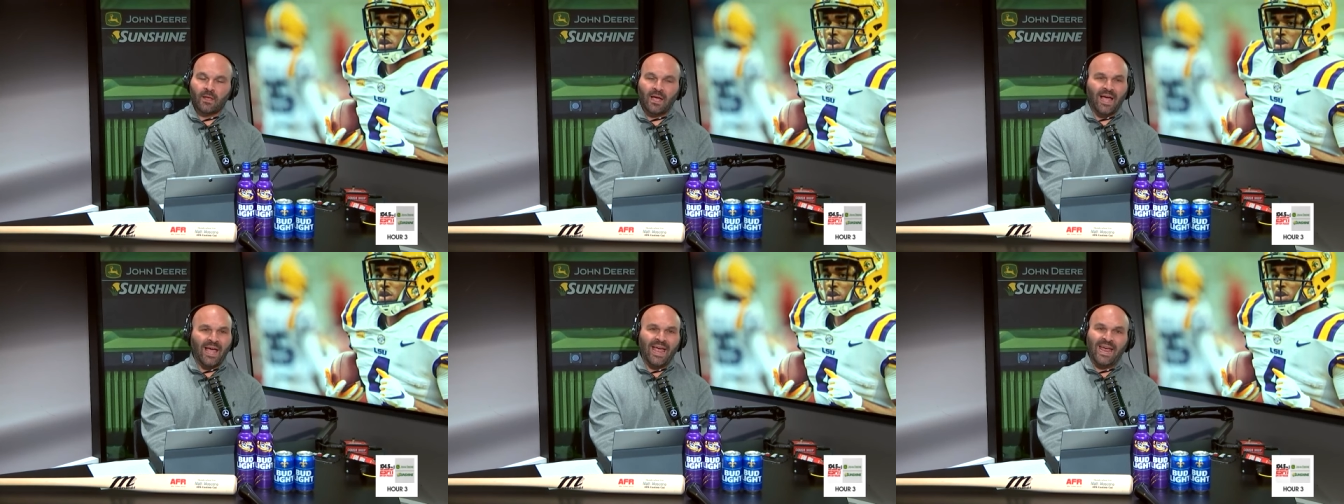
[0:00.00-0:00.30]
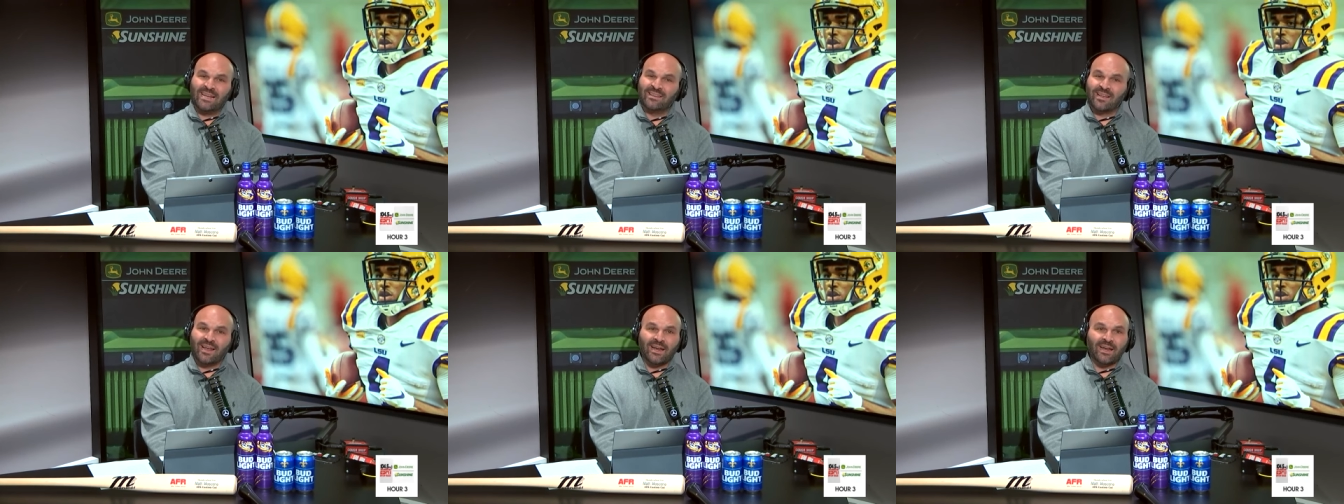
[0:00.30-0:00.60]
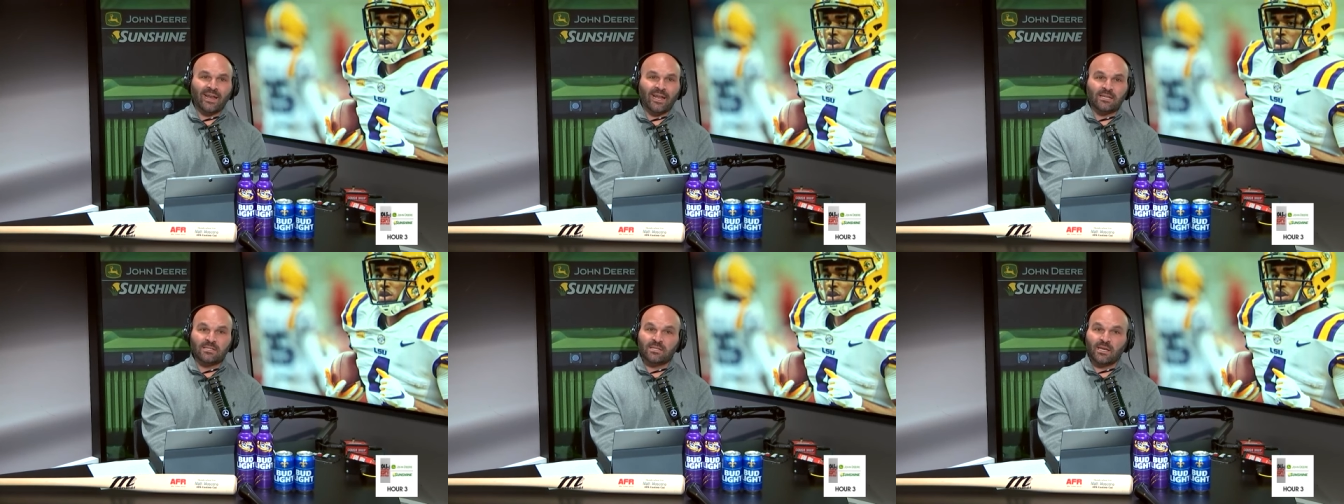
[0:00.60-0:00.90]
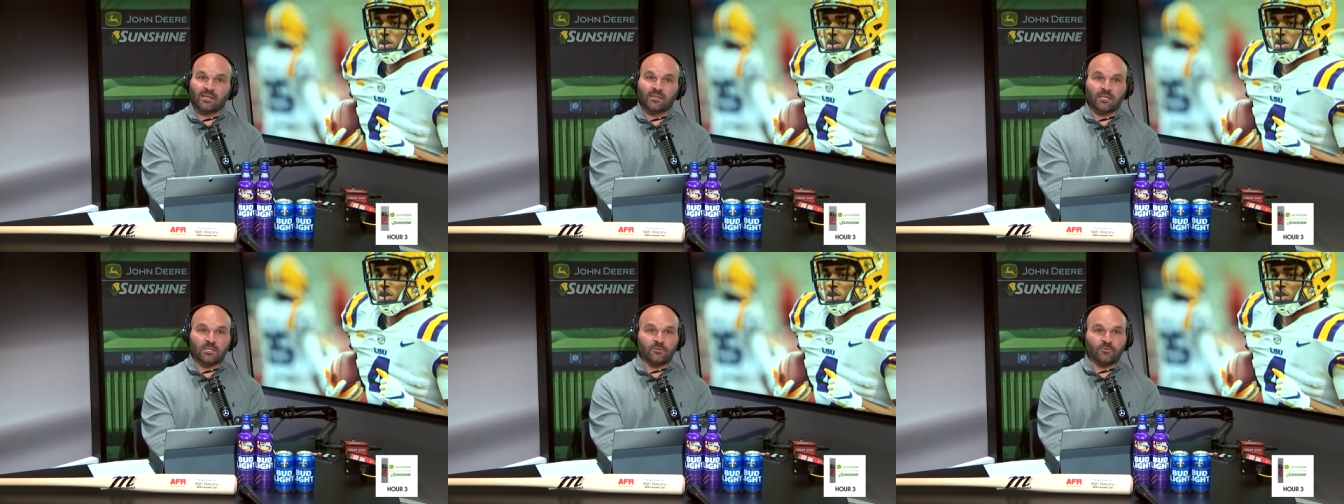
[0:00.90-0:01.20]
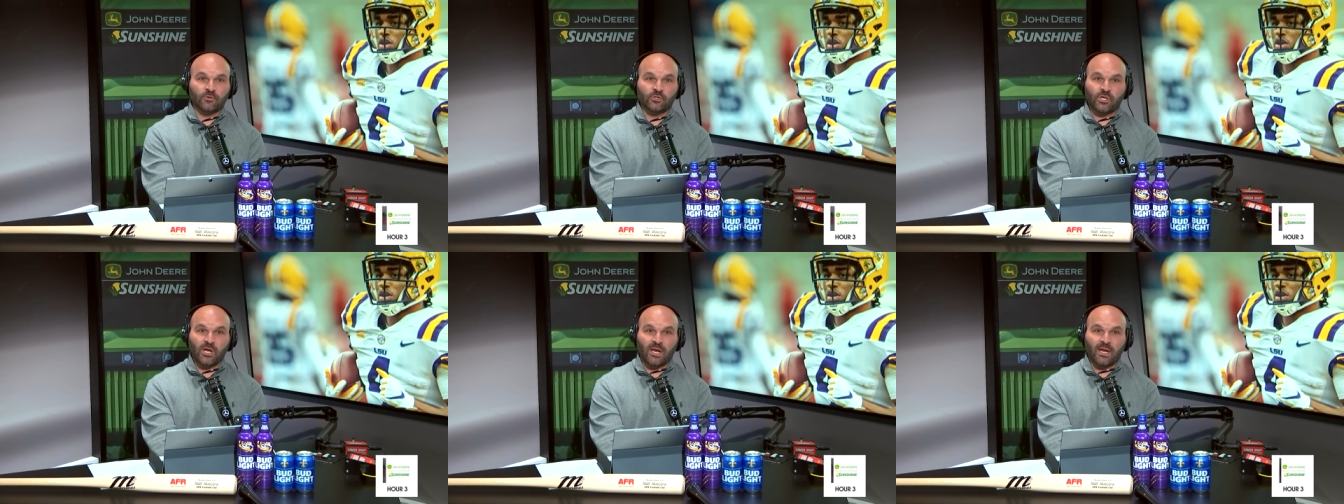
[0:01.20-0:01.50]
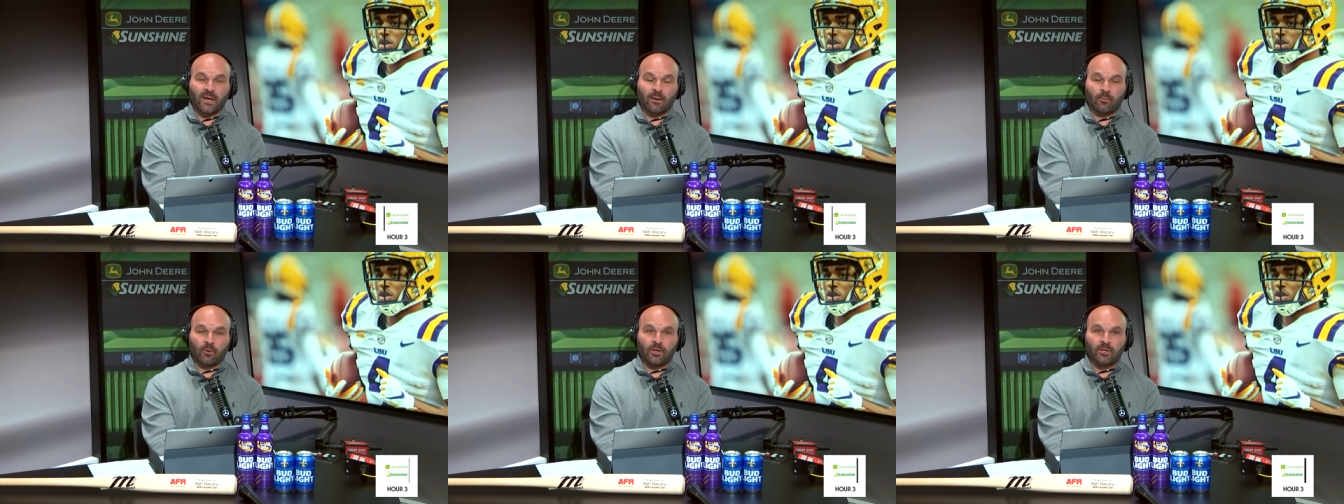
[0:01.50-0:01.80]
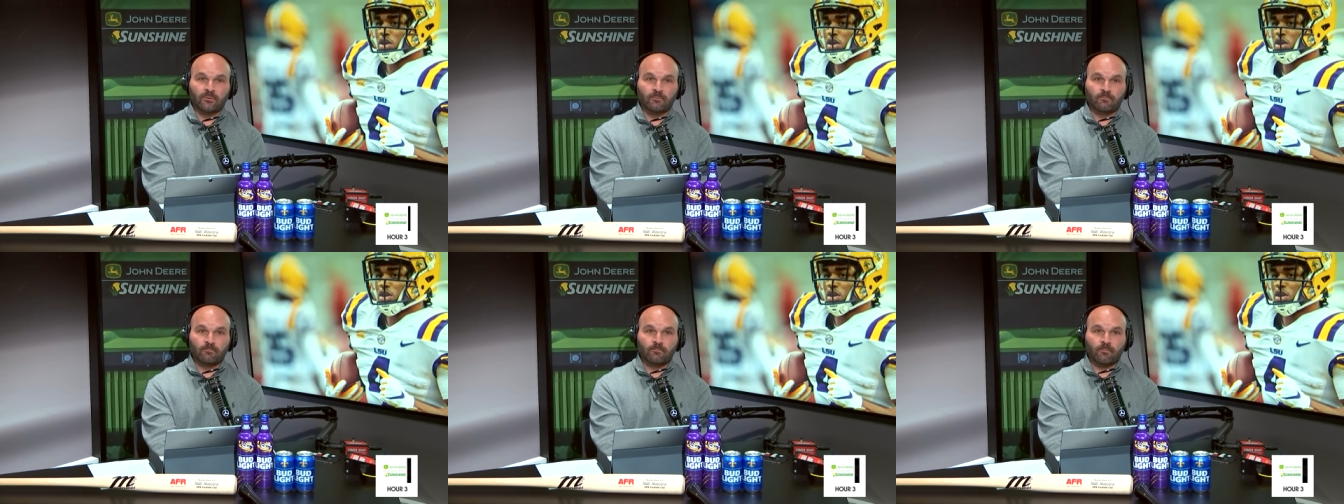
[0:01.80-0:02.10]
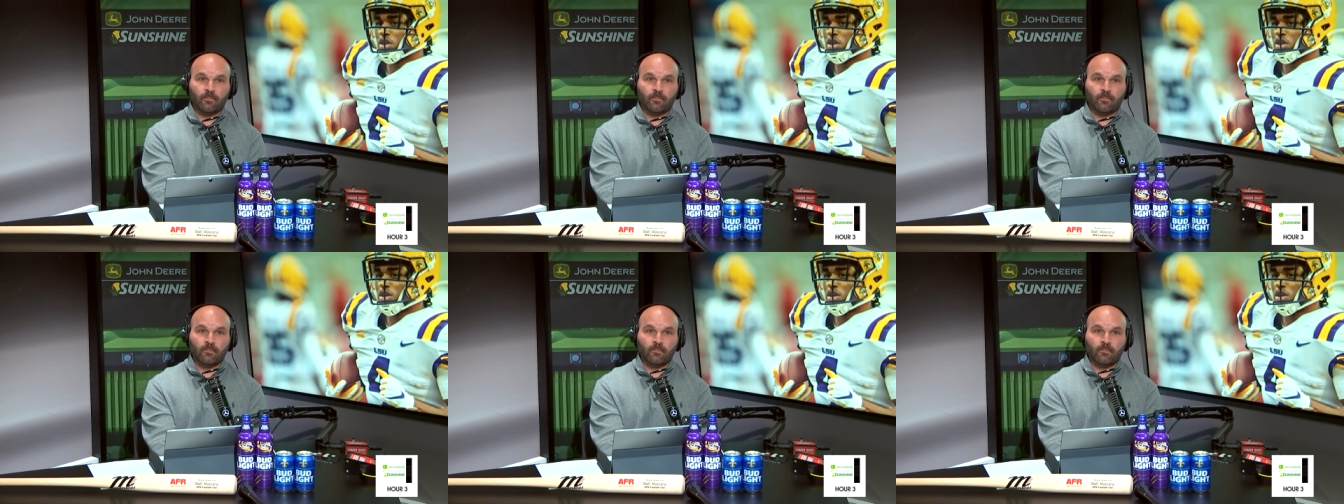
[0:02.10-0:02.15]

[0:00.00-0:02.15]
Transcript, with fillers: I hate that it ends like this for John Emery.